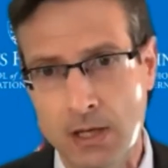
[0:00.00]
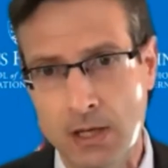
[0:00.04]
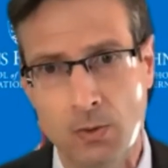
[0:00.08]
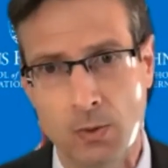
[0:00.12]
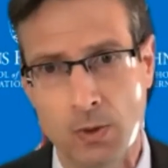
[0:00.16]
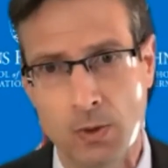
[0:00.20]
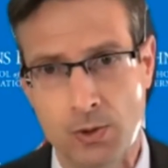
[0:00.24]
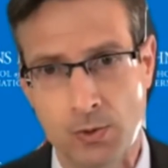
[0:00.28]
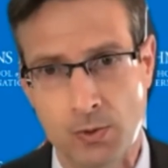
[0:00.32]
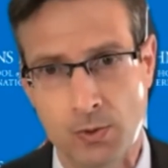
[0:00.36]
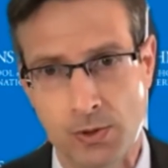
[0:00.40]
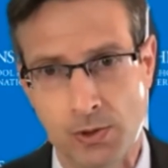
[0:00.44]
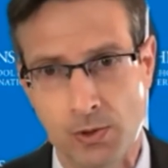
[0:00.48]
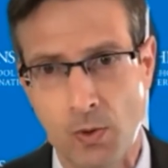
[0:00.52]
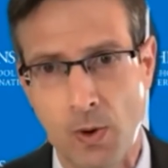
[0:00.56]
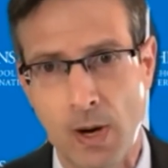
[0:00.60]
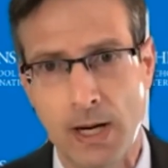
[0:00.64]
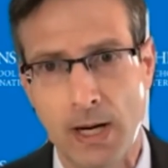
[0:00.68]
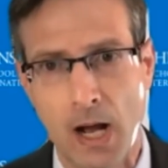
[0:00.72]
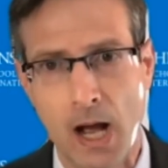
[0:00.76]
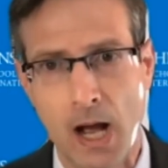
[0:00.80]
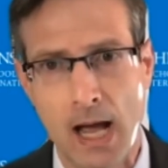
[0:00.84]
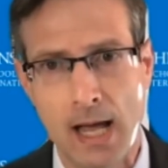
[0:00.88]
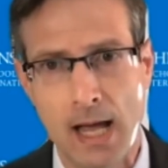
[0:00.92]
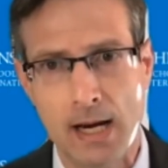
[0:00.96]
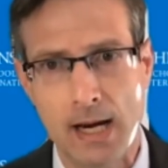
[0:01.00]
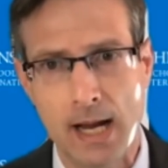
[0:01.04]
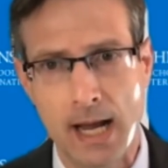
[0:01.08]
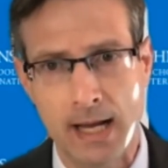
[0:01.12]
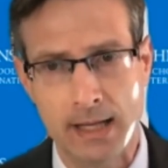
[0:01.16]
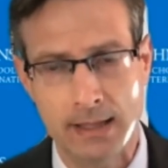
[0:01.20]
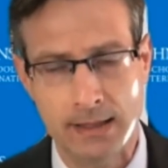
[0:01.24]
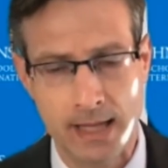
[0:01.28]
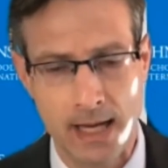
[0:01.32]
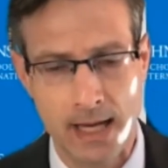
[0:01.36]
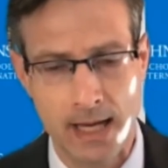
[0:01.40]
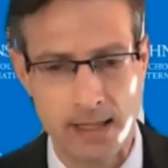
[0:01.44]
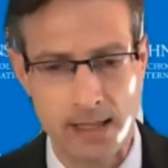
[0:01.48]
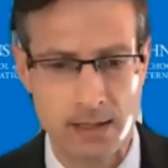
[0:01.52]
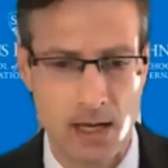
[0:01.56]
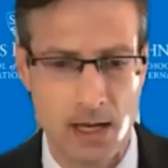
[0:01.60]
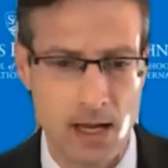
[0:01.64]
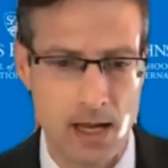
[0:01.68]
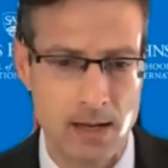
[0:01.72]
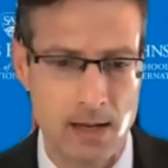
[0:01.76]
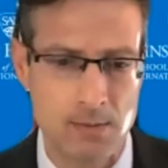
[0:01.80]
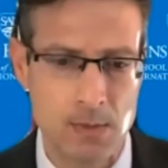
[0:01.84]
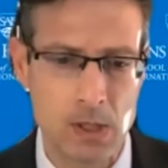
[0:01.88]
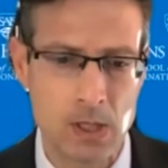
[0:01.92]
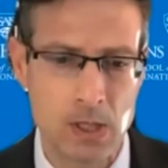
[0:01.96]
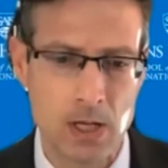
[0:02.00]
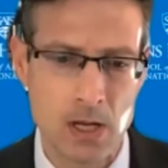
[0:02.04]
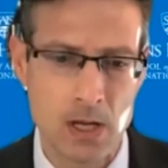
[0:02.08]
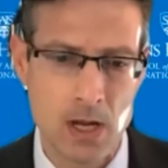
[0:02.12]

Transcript: which was quite hot at that time.